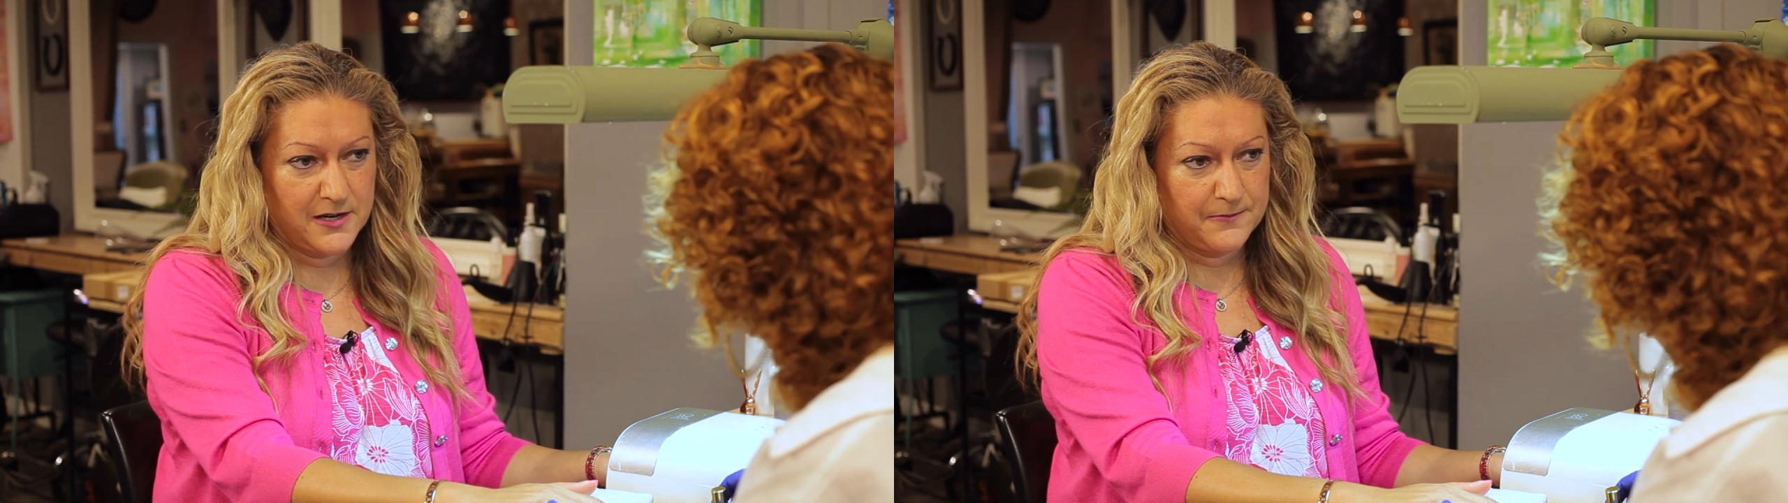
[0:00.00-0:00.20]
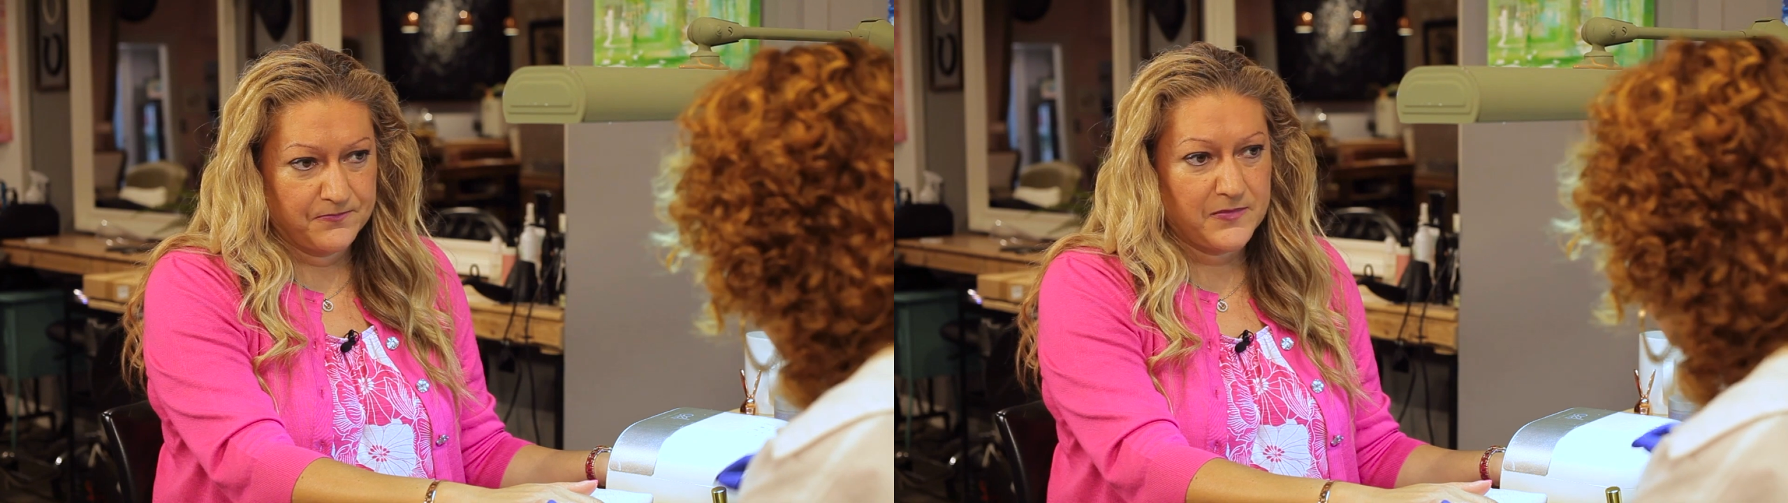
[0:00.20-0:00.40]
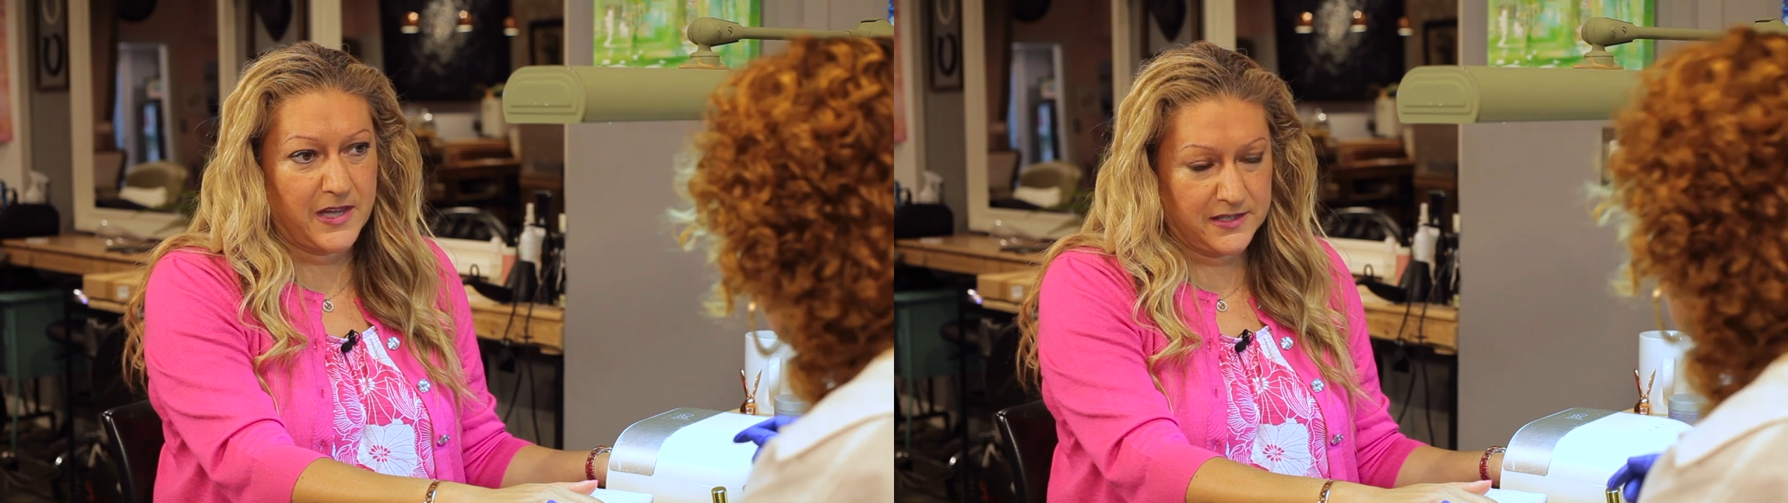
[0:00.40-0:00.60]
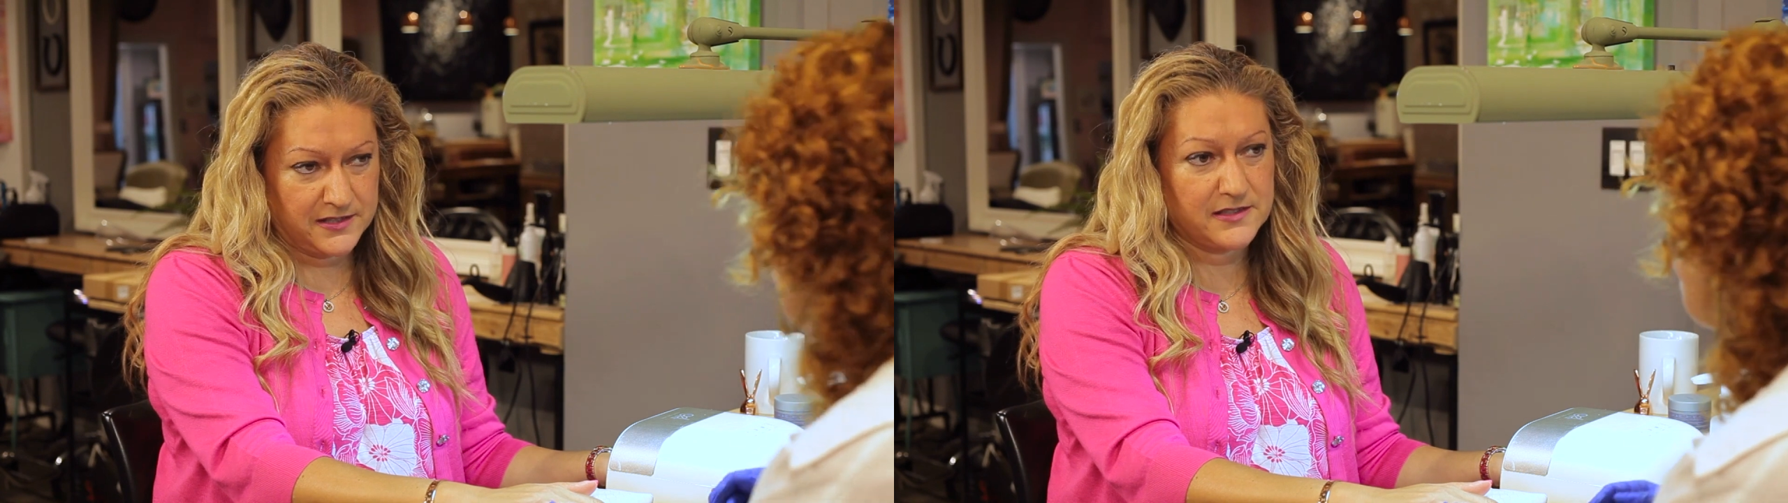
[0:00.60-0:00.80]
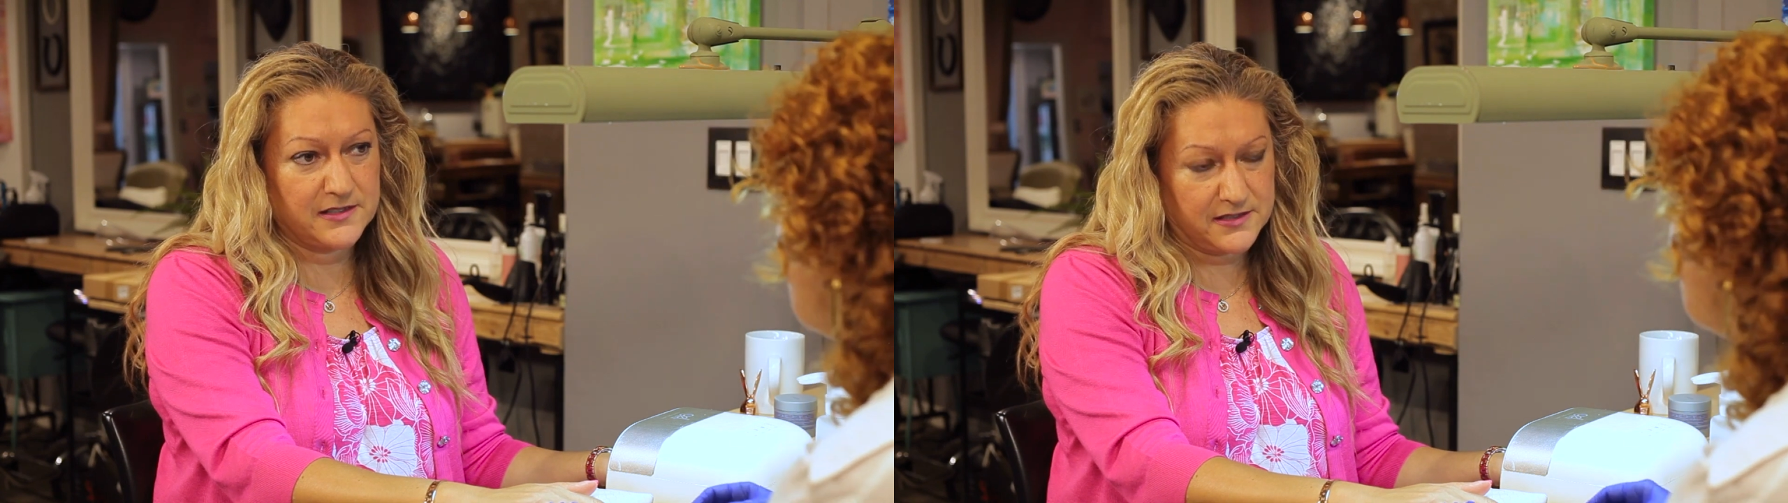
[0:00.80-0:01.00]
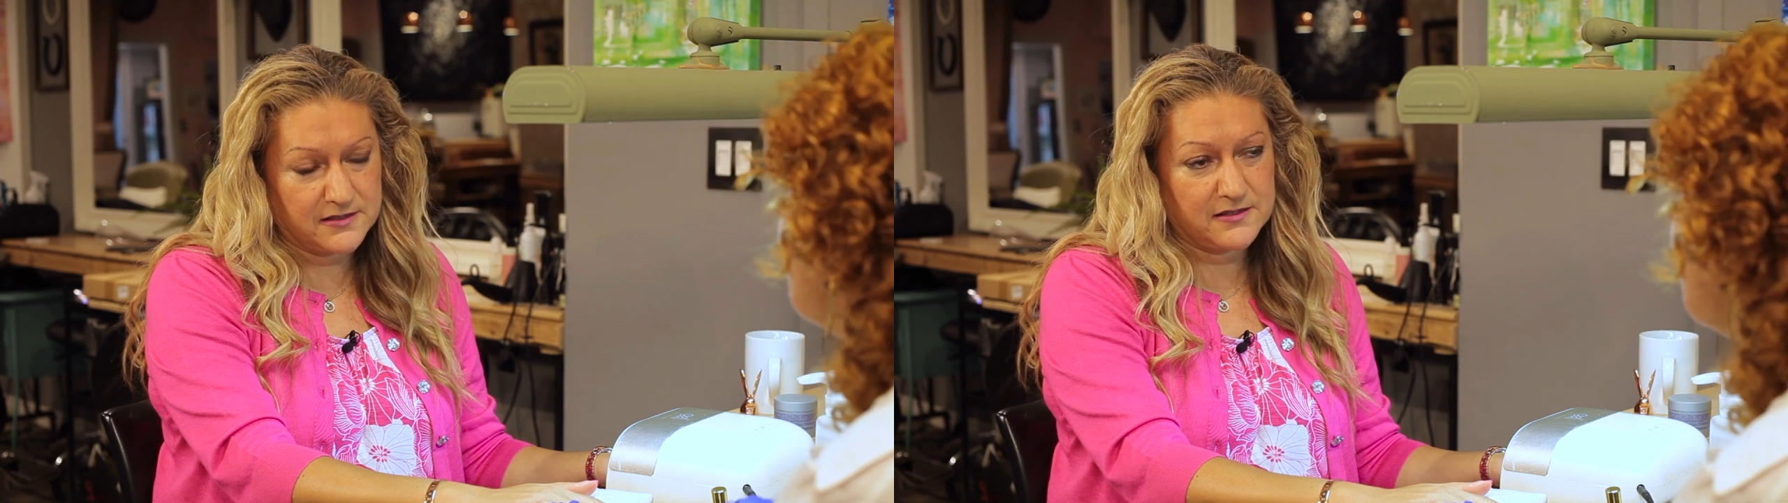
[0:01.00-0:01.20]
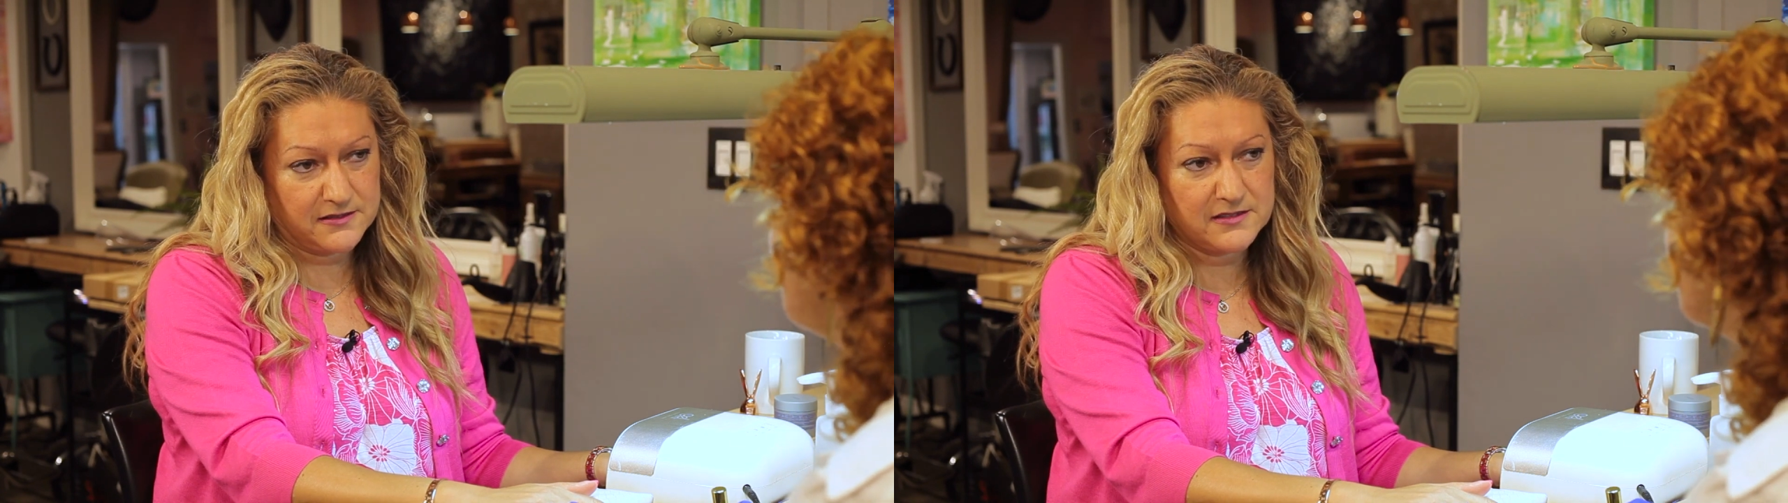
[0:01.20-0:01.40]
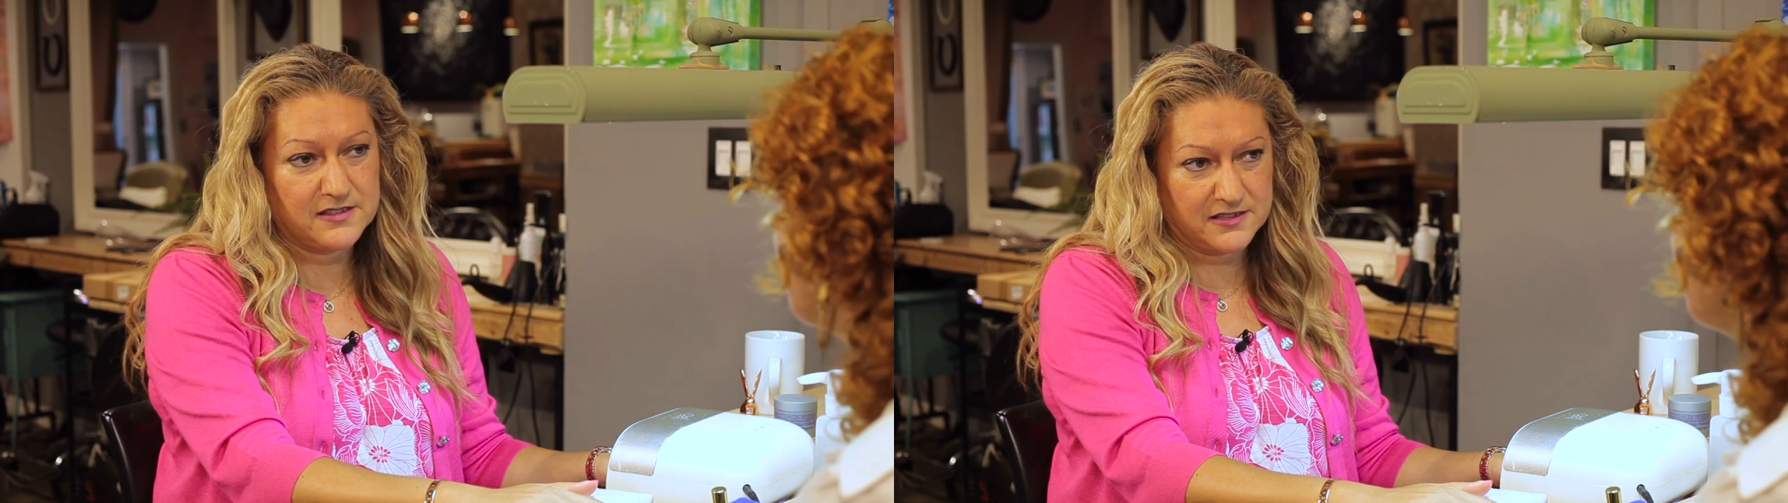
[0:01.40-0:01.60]
And
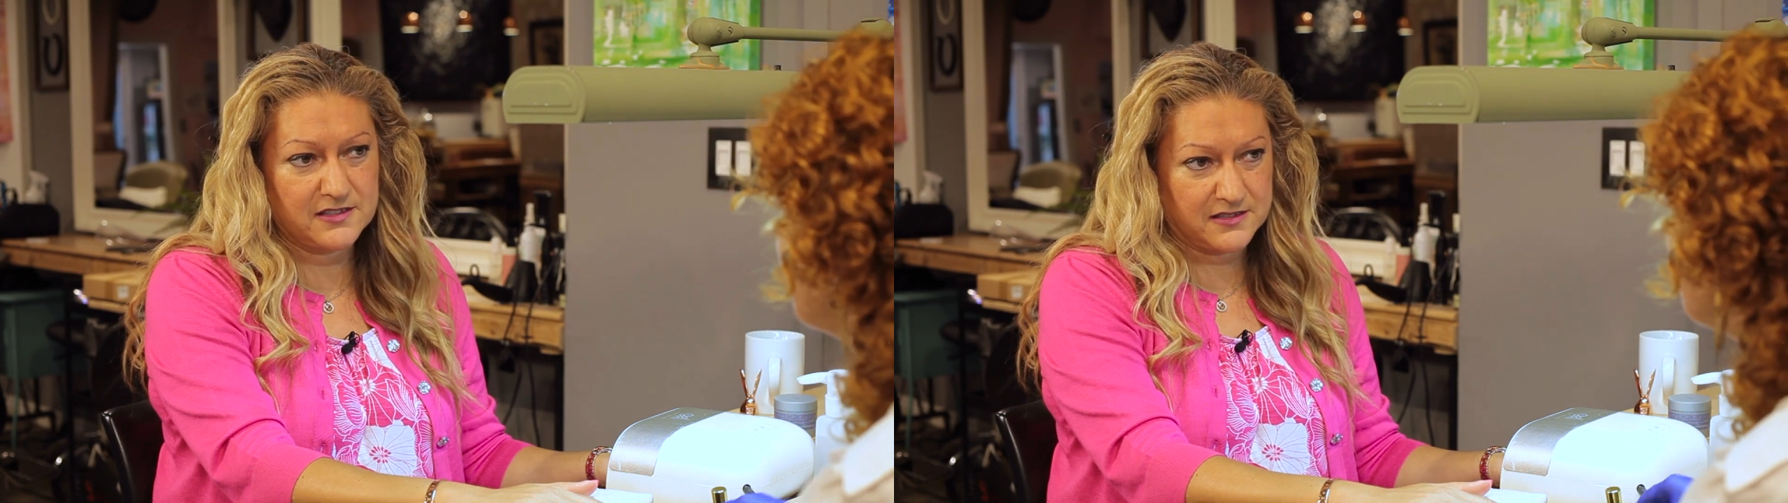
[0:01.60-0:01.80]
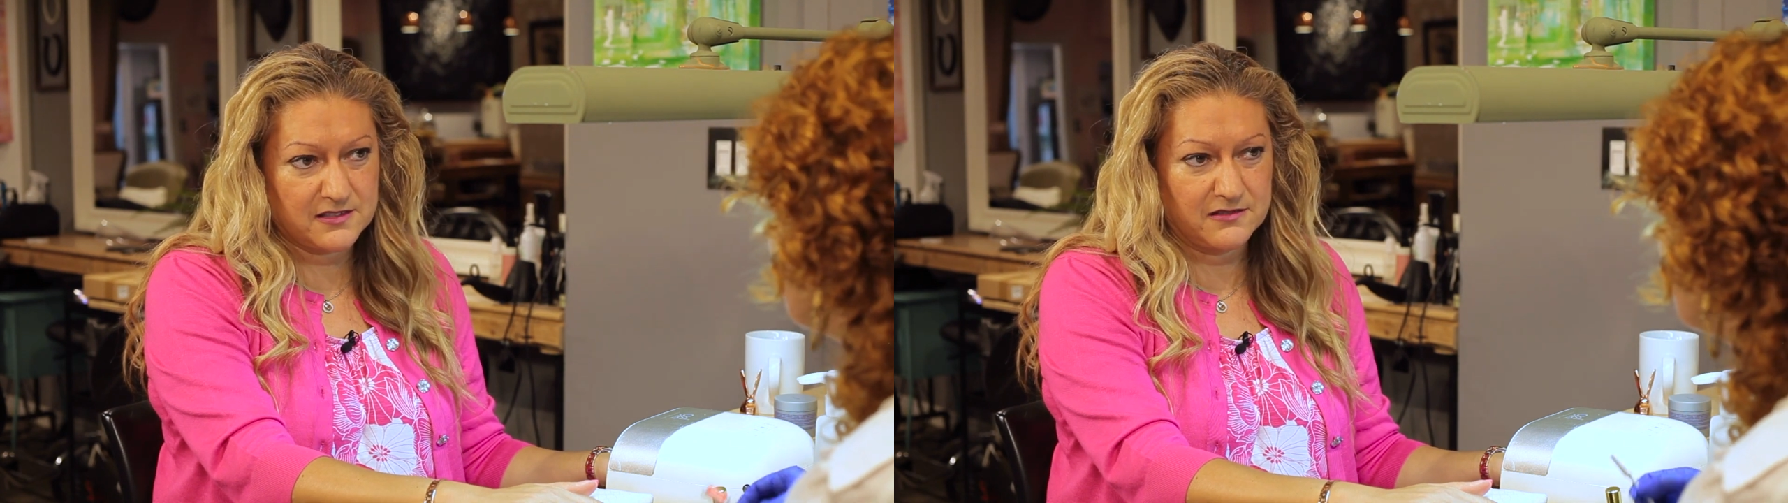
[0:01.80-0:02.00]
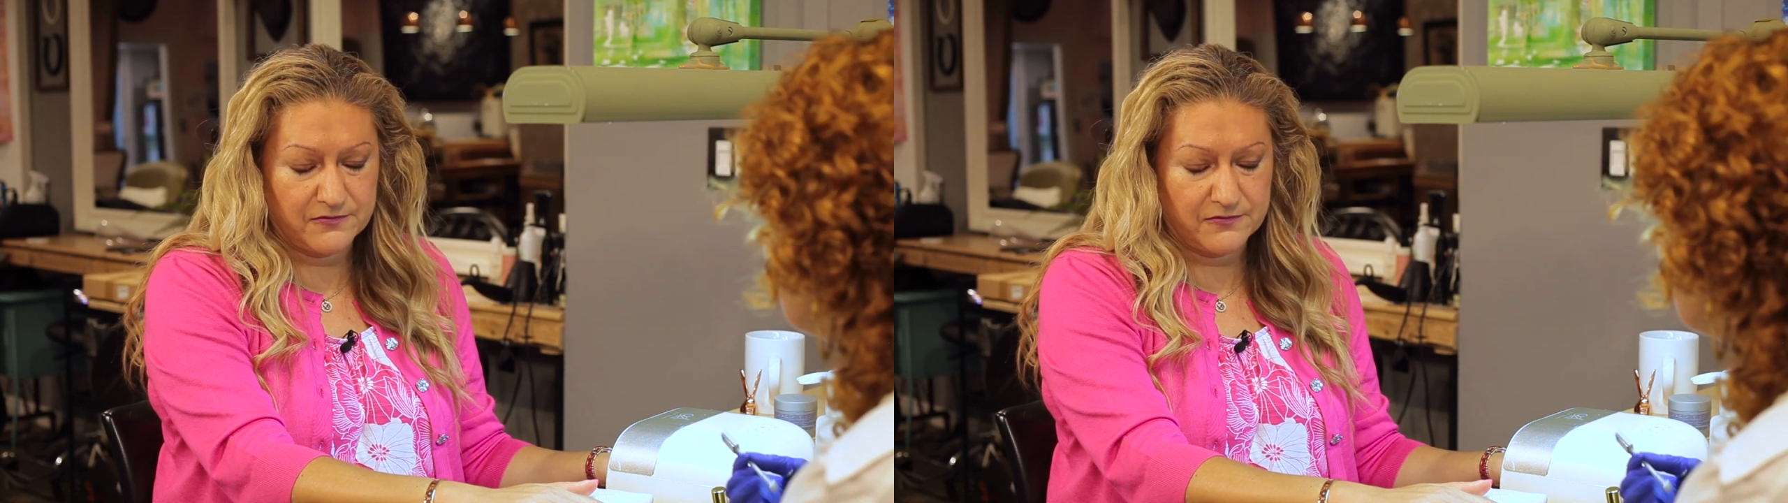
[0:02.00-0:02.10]
it's